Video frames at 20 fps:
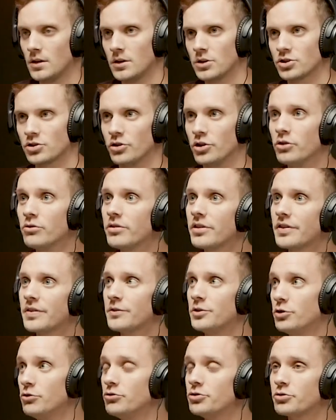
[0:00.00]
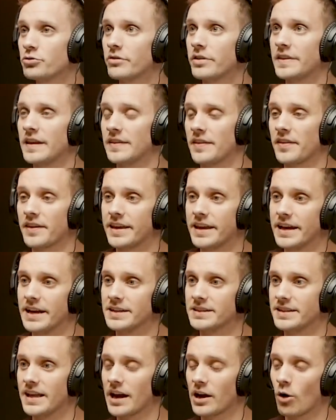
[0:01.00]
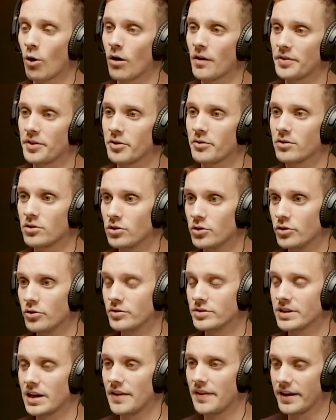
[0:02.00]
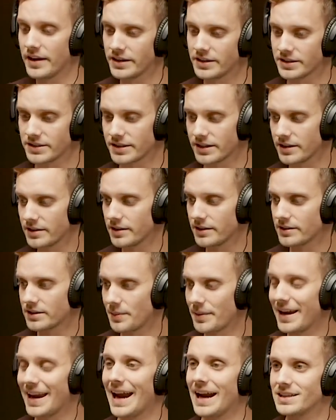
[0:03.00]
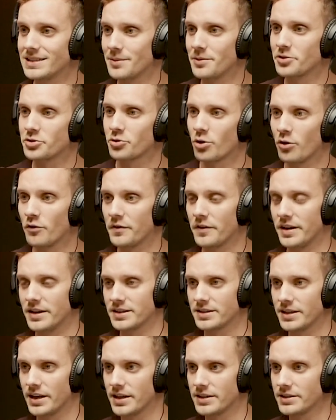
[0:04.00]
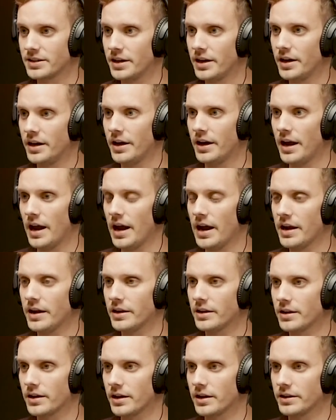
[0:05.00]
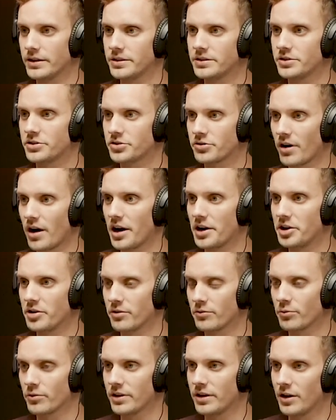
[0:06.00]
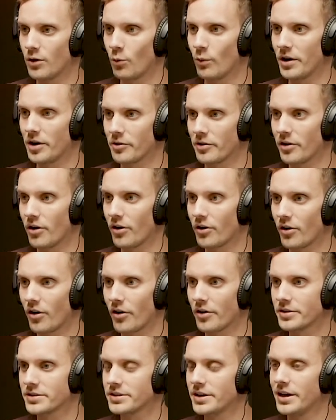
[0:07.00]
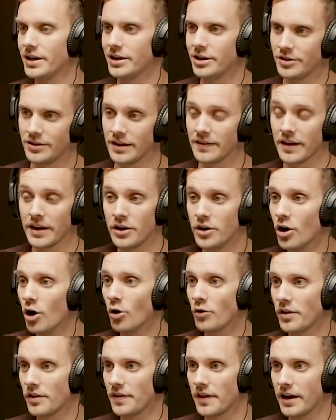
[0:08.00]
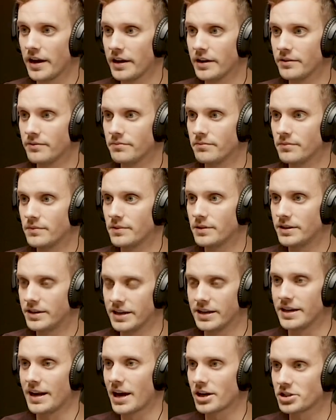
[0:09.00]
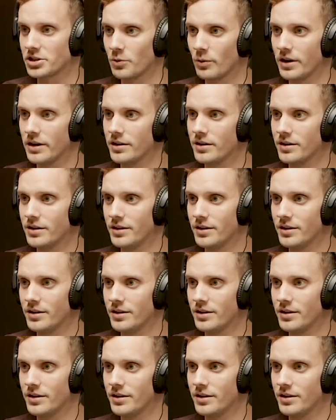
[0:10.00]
So do you truly think that the kids that go out there and lose and somebody hands them a trophy and says, "Hey, at least you tried. You're really a winner in our hearts." You think they know that they didn't actually win?